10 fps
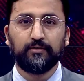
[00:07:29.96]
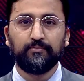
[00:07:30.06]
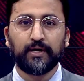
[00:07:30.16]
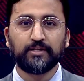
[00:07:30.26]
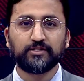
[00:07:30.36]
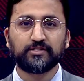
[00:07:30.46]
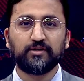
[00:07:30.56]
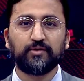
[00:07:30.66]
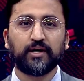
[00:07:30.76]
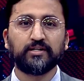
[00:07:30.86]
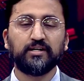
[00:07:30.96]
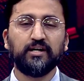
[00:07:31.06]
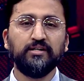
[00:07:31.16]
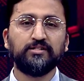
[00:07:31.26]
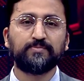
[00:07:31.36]
Manchester United
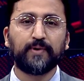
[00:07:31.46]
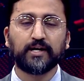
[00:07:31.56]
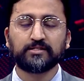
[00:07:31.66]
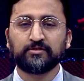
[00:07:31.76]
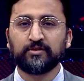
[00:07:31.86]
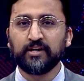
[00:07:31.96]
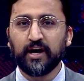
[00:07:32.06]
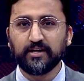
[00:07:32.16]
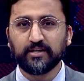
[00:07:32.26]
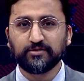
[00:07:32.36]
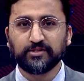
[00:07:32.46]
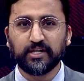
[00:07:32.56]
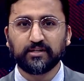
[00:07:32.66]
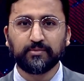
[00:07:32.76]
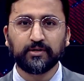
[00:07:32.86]
eased past Granada to
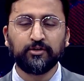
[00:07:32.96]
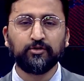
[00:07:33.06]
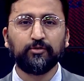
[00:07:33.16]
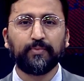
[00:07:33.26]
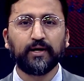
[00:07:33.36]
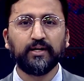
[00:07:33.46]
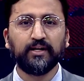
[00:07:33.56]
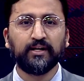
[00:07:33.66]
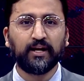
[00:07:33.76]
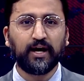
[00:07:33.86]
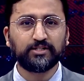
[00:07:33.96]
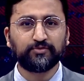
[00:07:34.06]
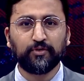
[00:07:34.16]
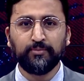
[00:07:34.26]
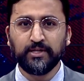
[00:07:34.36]
set up a Europa League last
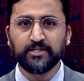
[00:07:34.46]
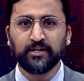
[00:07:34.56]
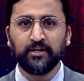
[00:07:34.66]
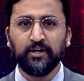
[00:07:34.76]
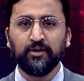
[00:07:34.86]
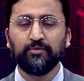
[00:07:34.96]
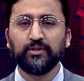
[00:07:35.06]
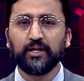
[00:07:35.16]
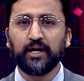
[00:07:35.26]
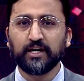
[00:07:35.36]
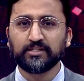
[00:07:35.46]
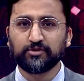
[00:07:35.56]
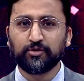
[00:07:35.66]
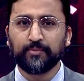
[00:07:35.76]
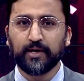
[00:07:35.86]
four meeting with
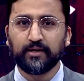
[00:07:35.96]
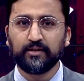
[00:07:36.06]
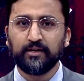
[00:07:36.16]
AS Roma.